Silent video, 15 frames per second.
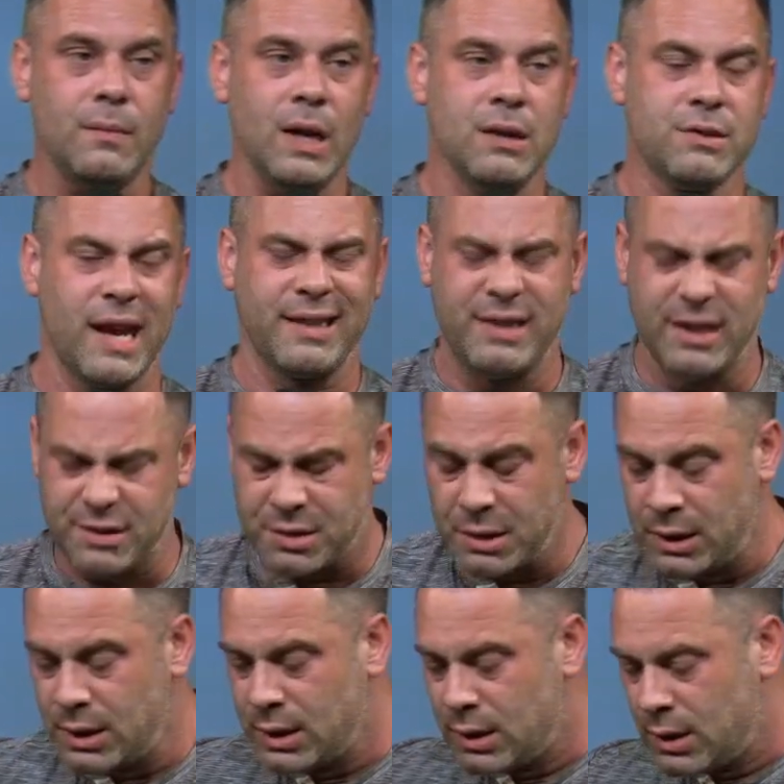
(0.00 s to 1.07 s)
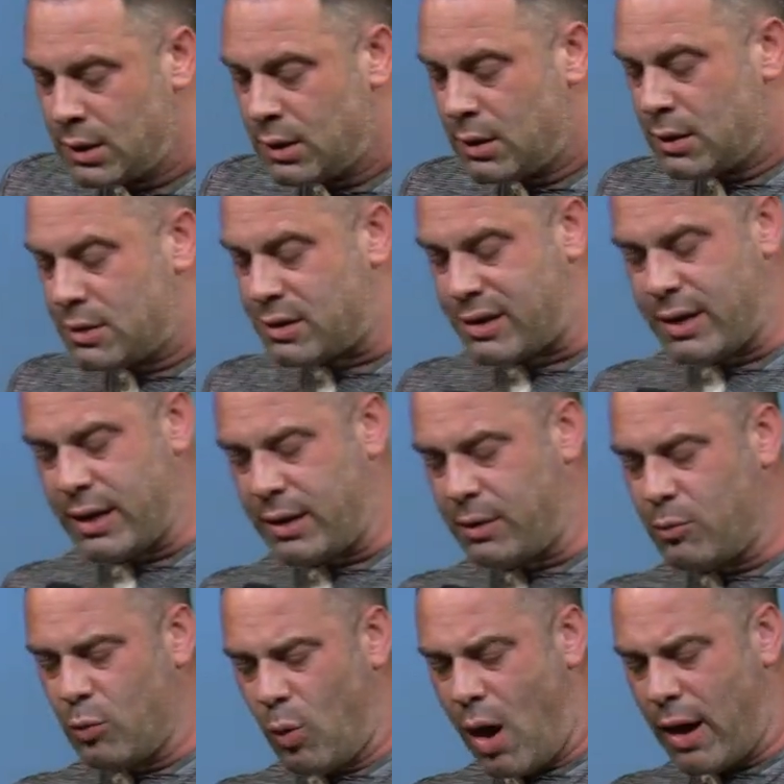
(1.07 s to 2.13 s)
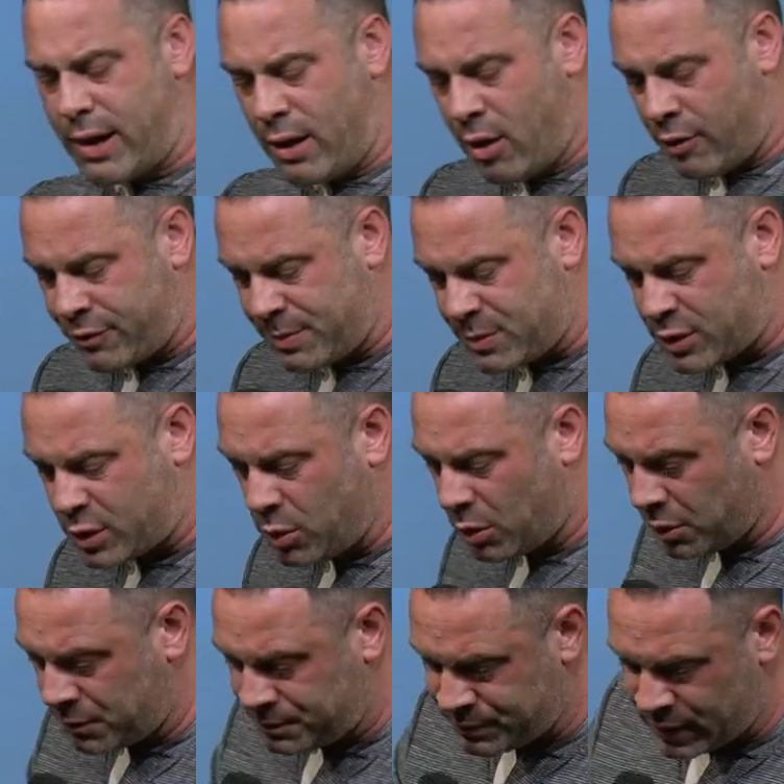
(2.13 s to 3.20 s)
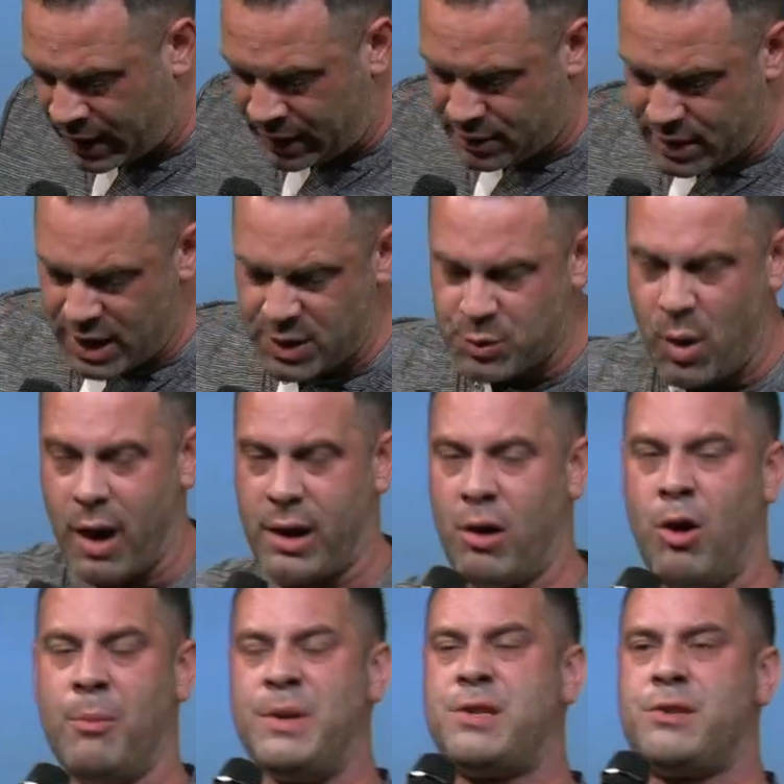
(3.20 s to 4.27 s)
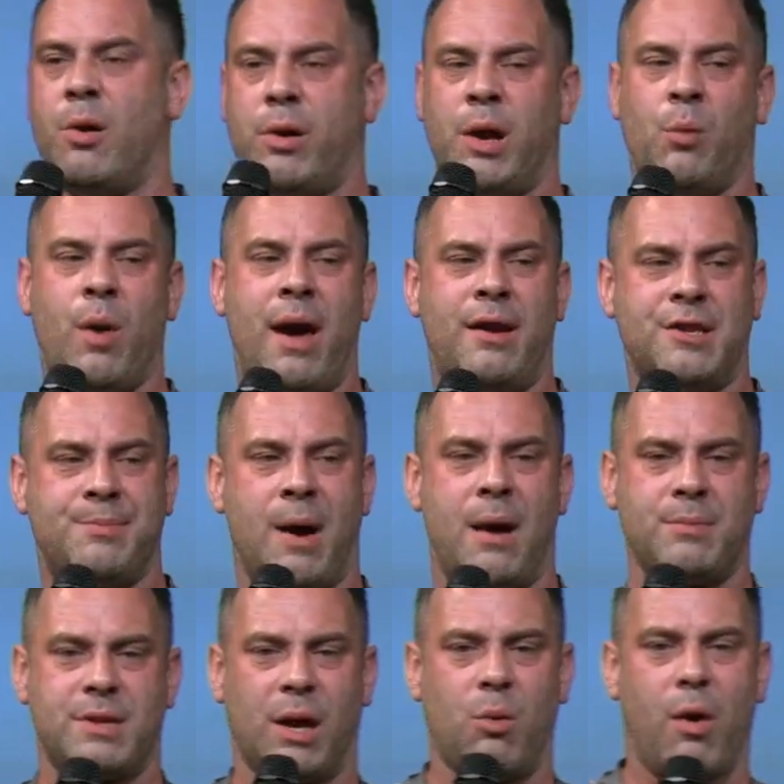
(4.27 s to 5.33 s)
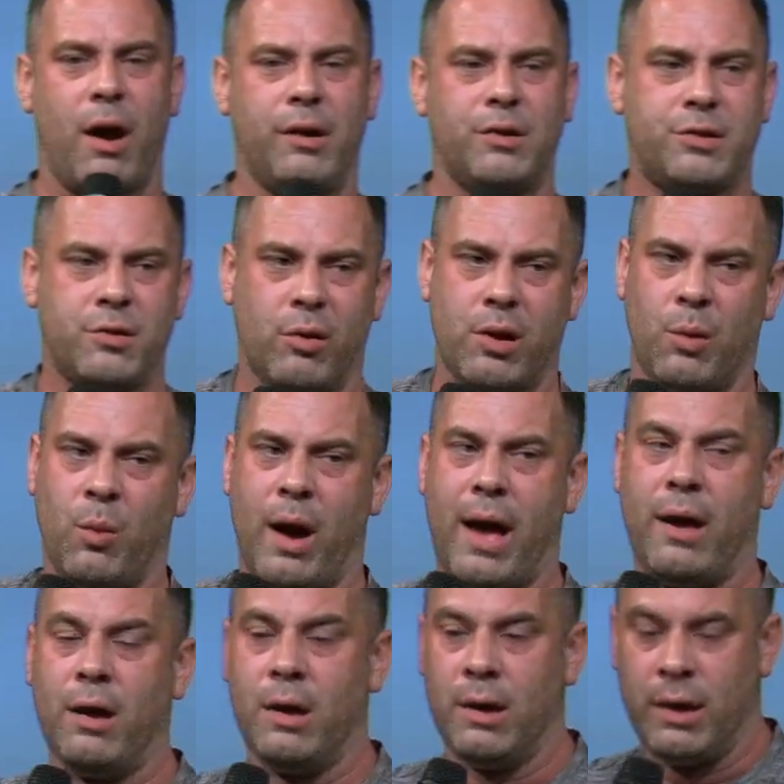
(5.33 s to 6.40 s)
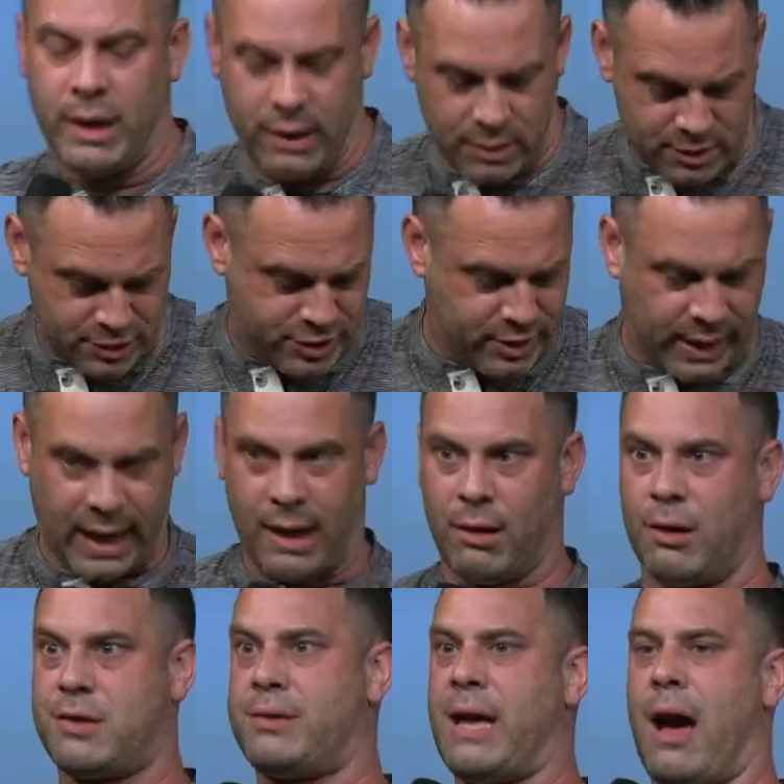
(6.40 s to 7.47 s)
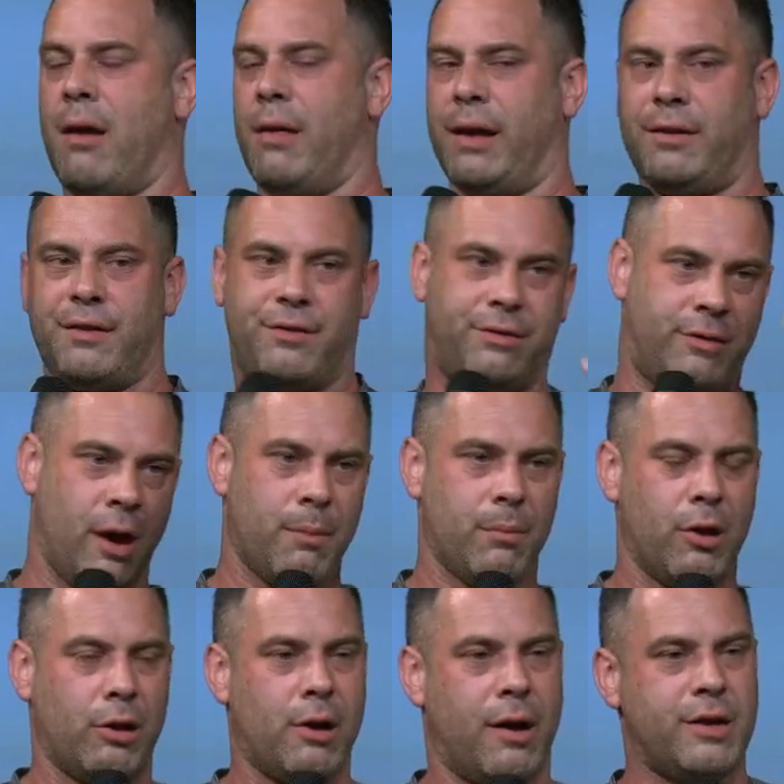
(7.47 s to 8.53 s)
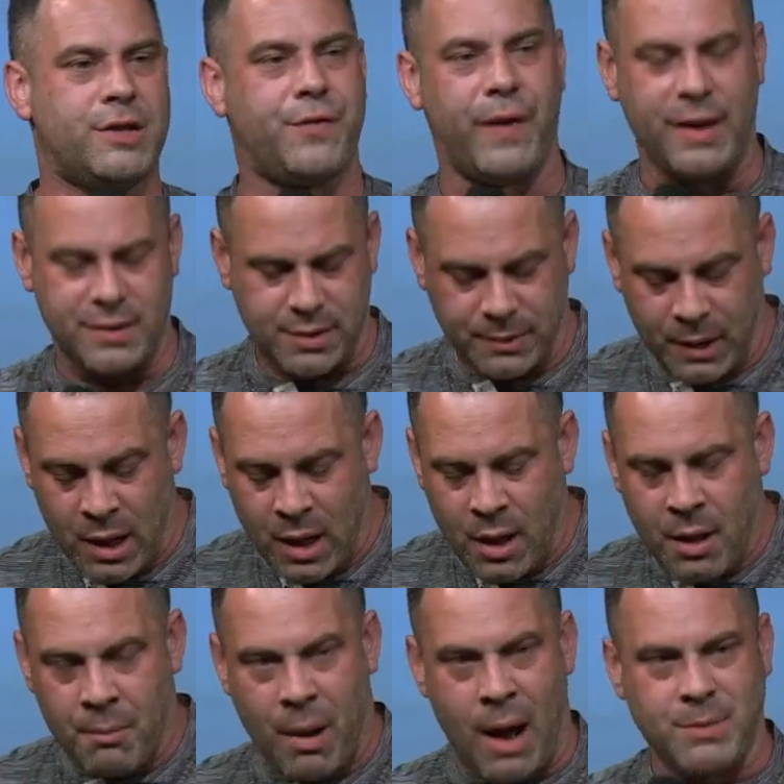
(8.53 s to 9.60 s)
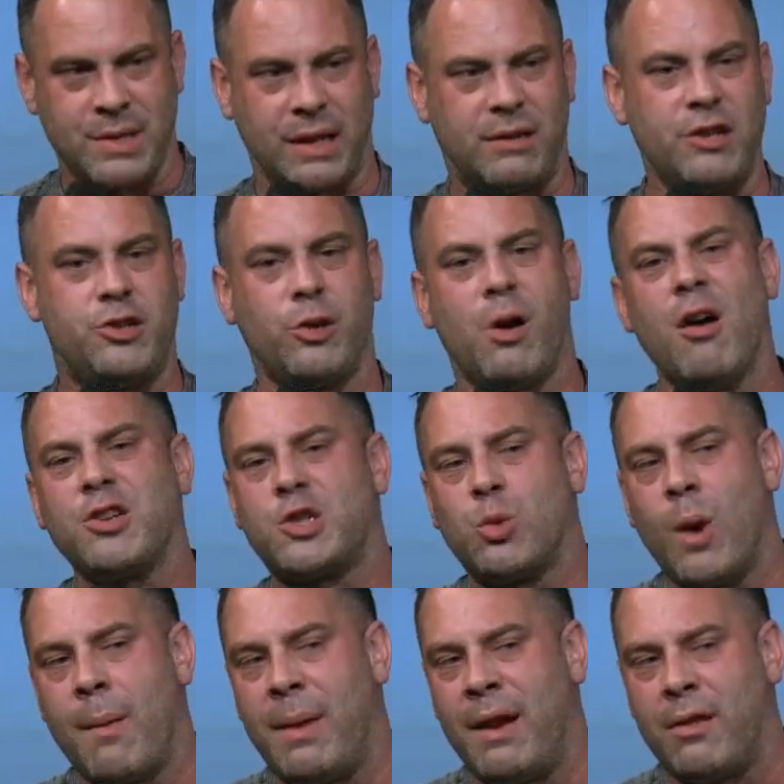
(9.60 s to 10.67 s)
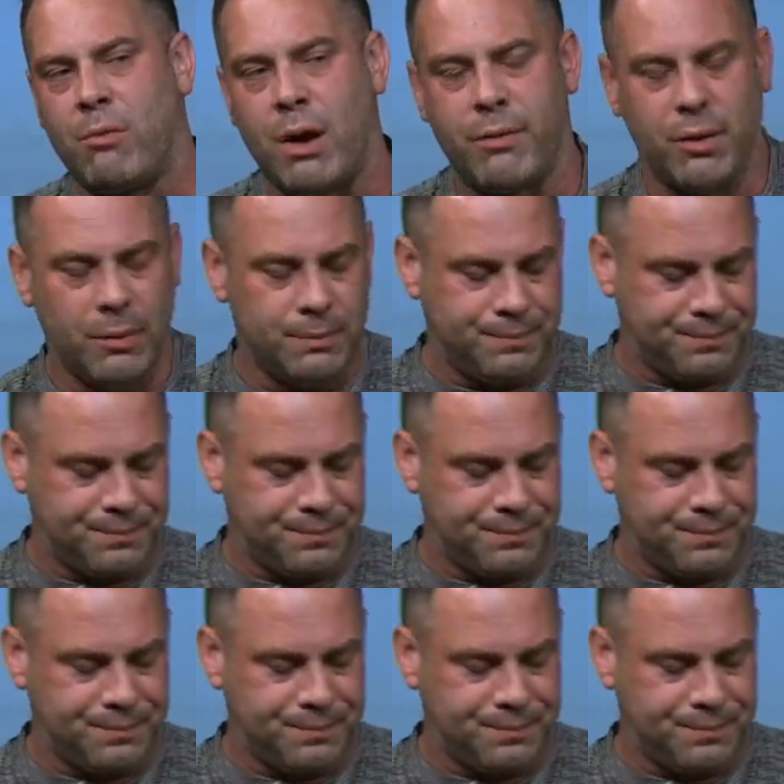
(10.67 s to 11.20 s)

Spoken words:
It's like this kid walking home from school, and he's walking home, he's soaking wet. His mom's like, "Why are you soaking wet?" He just kind of looks down like this dumb look on his face. Mom's like, "Did you go swimming in the river?"